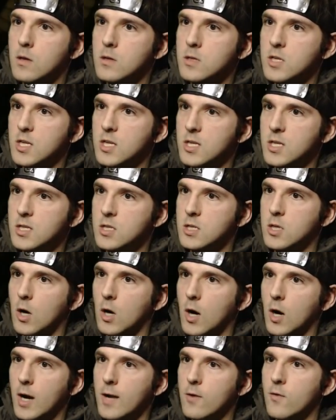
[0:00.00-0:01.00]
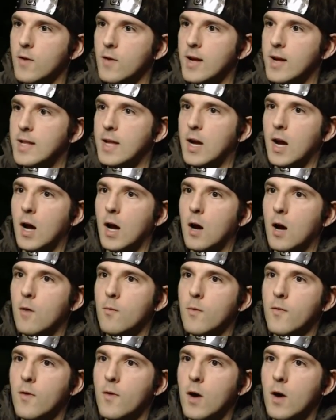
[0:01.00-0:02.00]
Just die already uh,
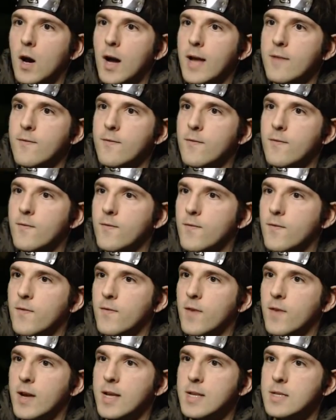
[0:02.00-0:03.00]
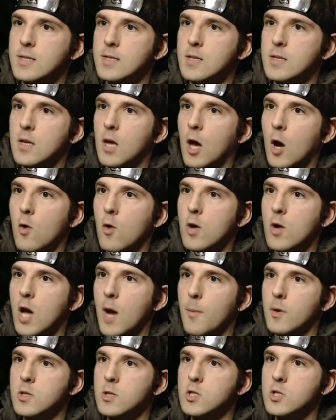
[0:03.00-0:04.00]
before I fucking... Oh,
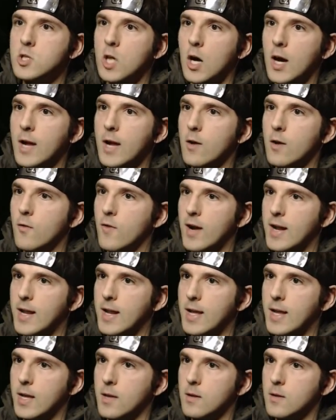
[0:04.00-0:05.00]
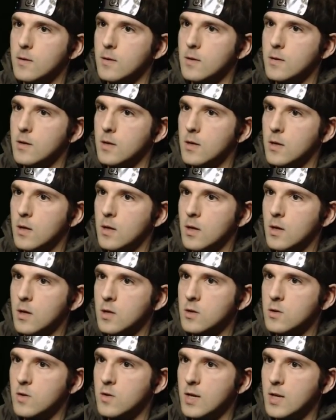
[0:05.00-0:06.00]
come on, die already!
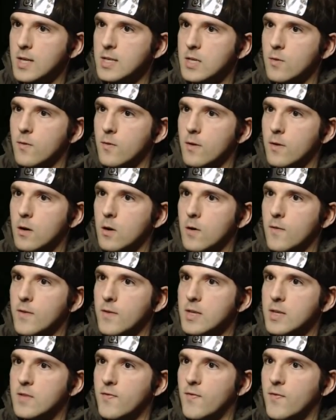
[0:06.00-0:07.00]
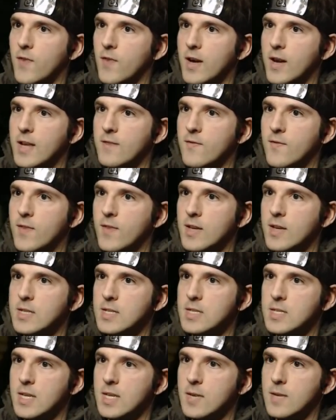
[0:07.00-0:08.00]
Trying to do a lot of these fucking things
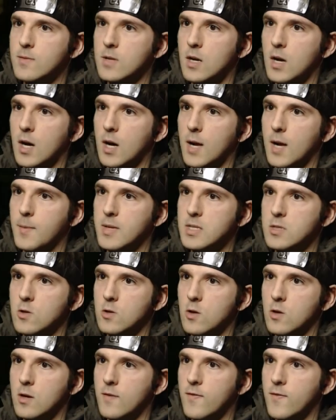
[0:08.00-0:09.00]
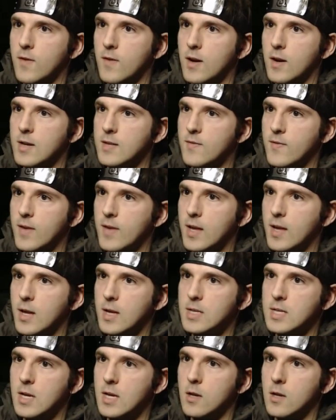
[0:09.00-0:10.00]
at the same time is not a fun thing,
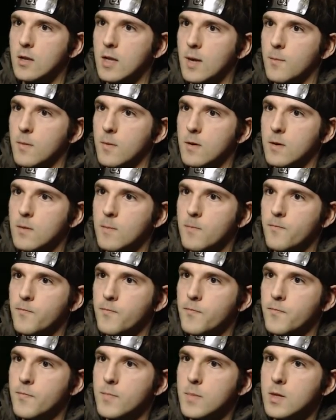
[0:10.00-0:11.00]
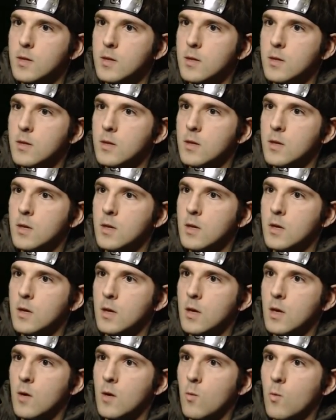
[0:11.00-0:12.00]
I tell you that
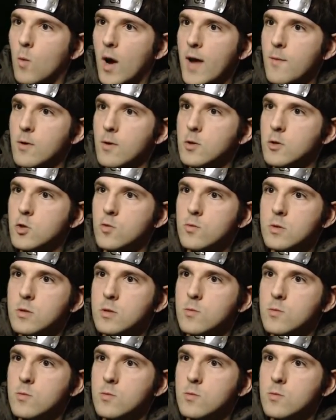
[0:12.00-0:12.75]
much. Why won't you...